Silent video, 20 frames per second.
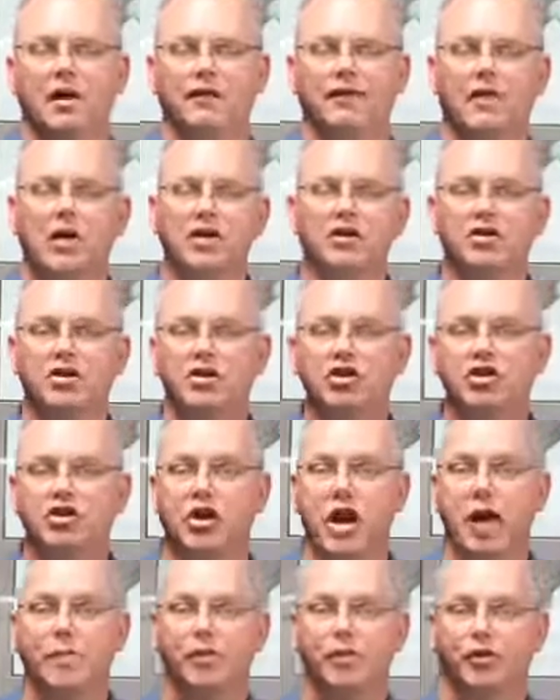In Ephesians
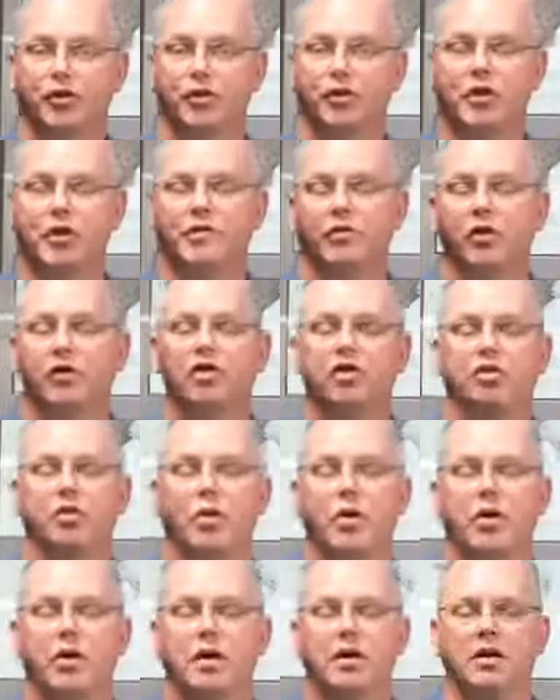chapter 3, verse
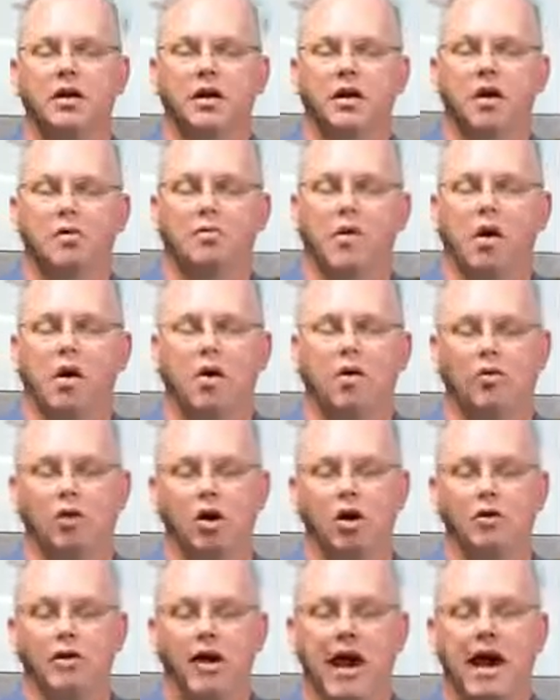20, Paul
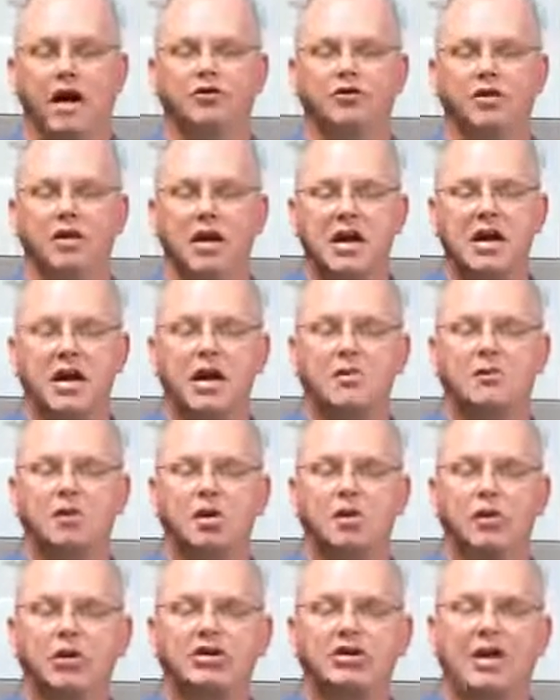wrote, Now to him
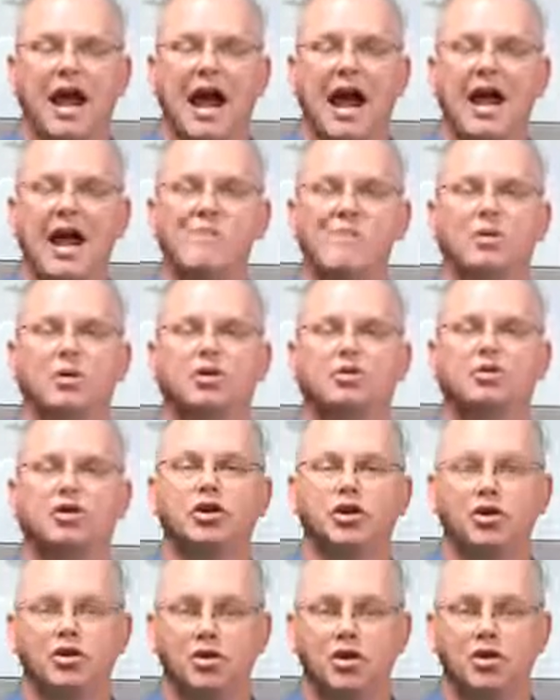who is able
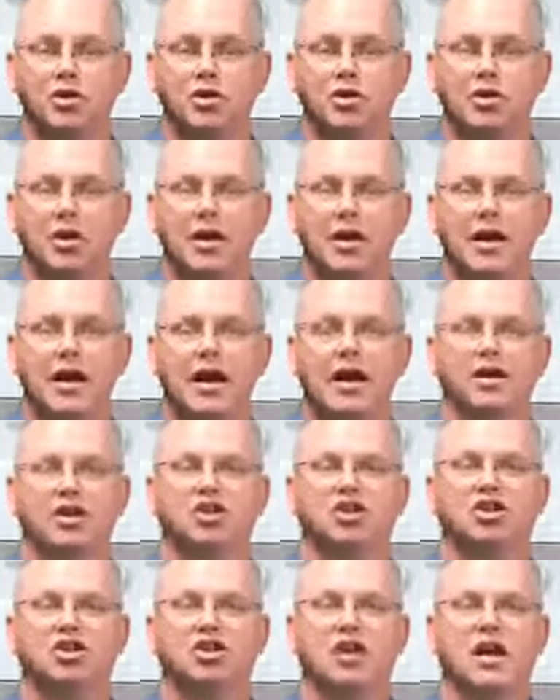to do
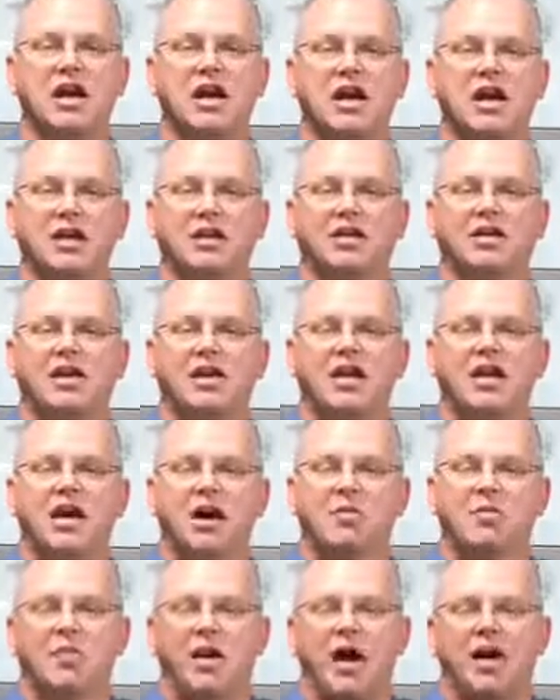exceedingly
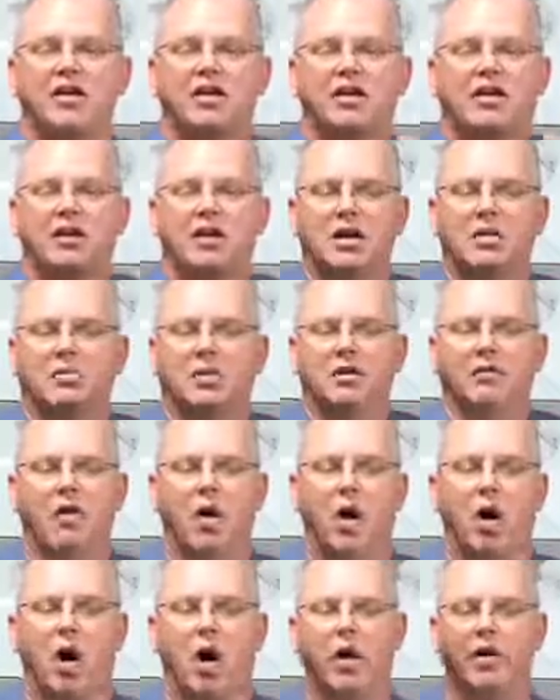abundantly above
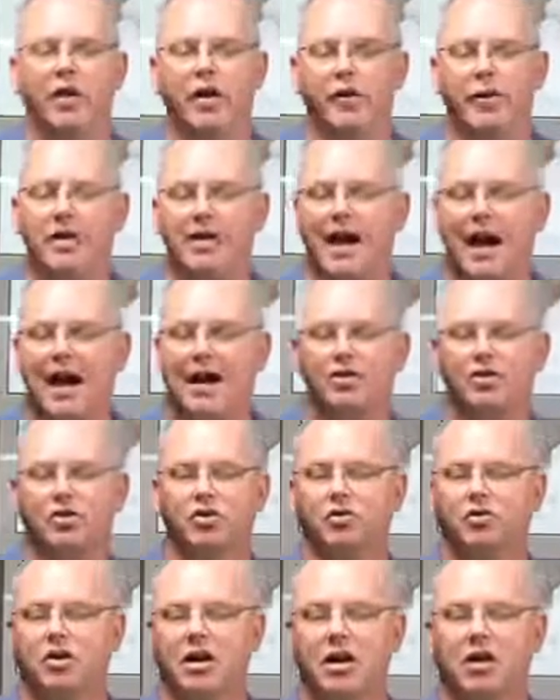all that we
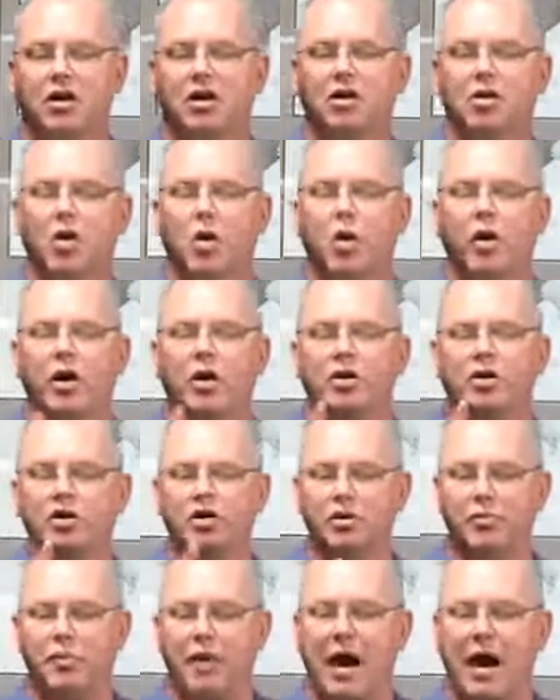ask or think, according
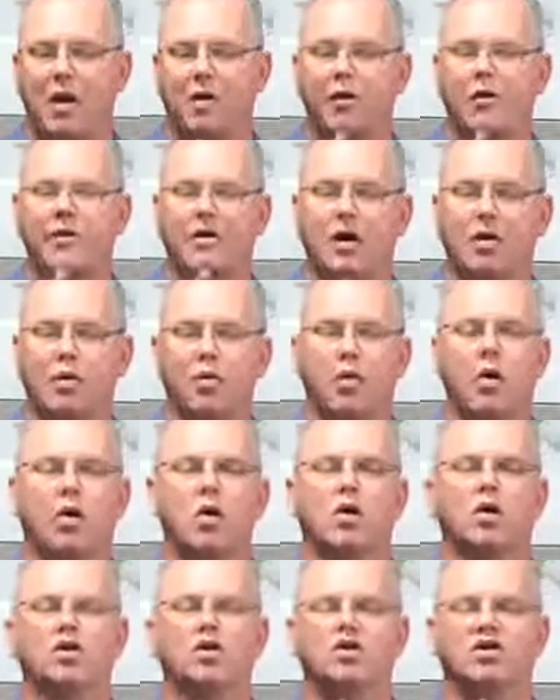to the power that
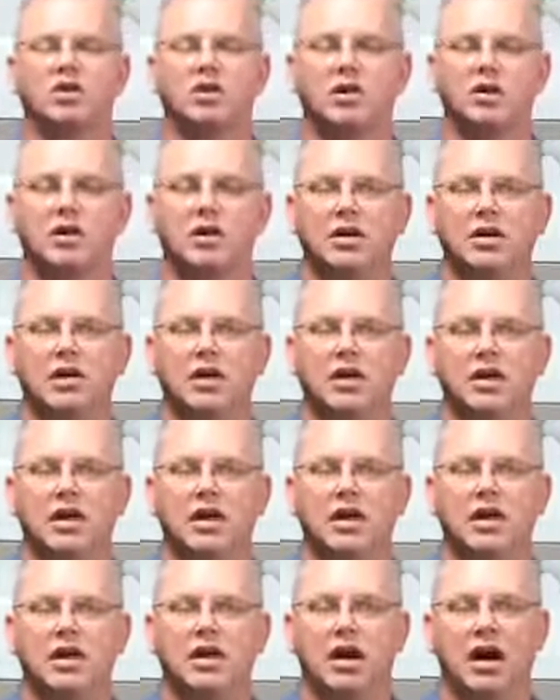works
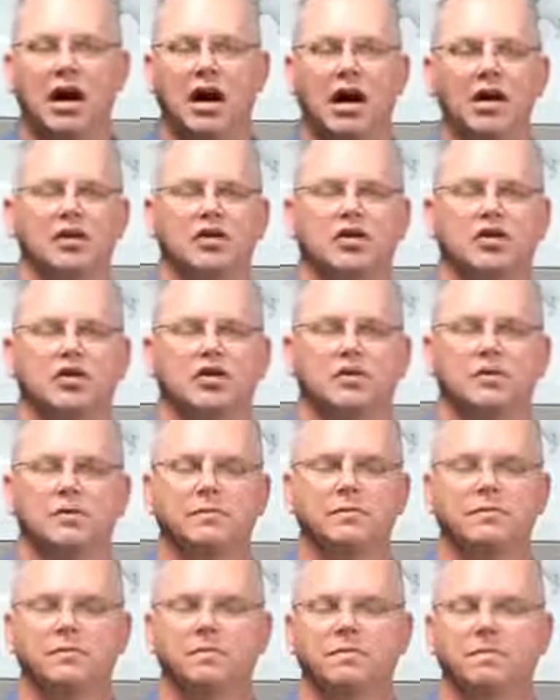in
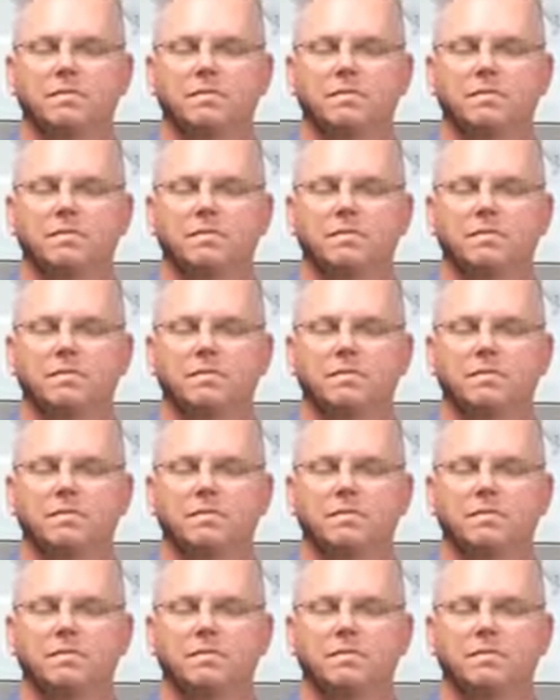us.